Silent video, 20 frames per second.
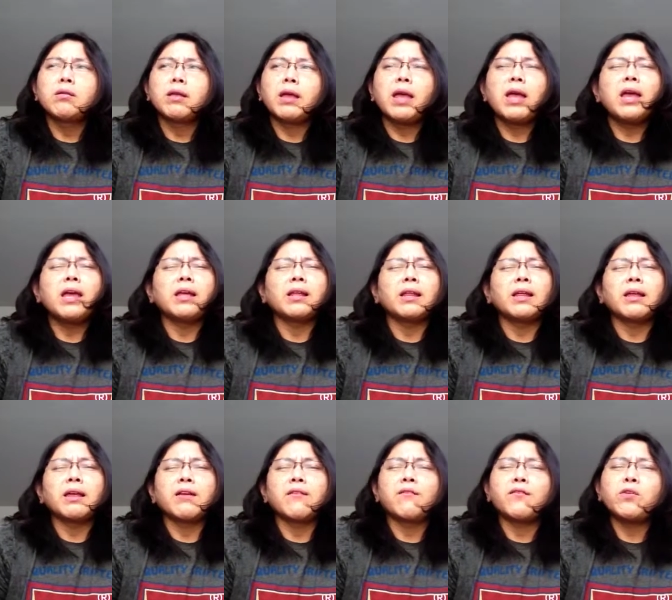hey,
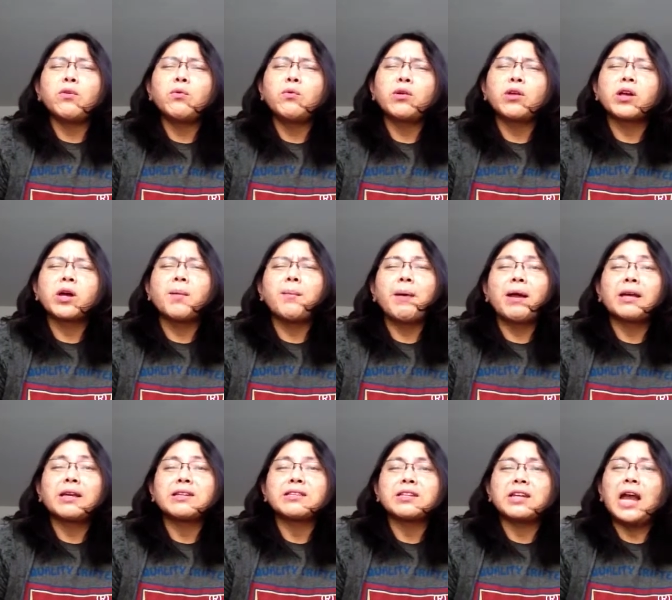if you were to come
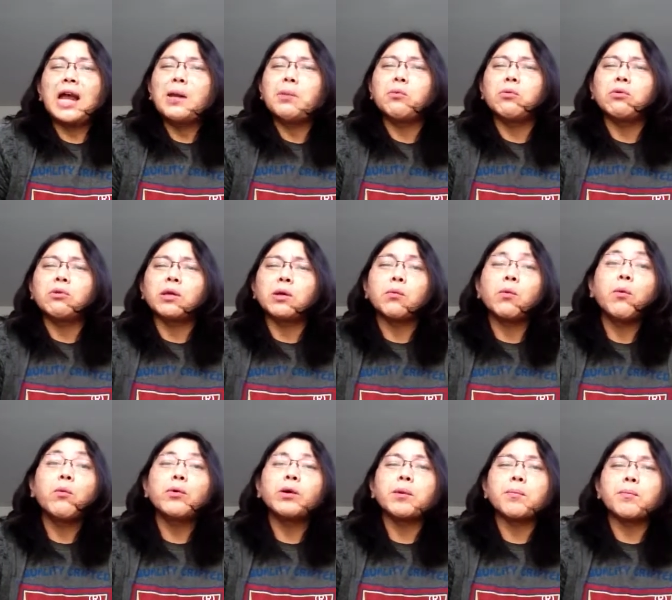back as an animal, like, what would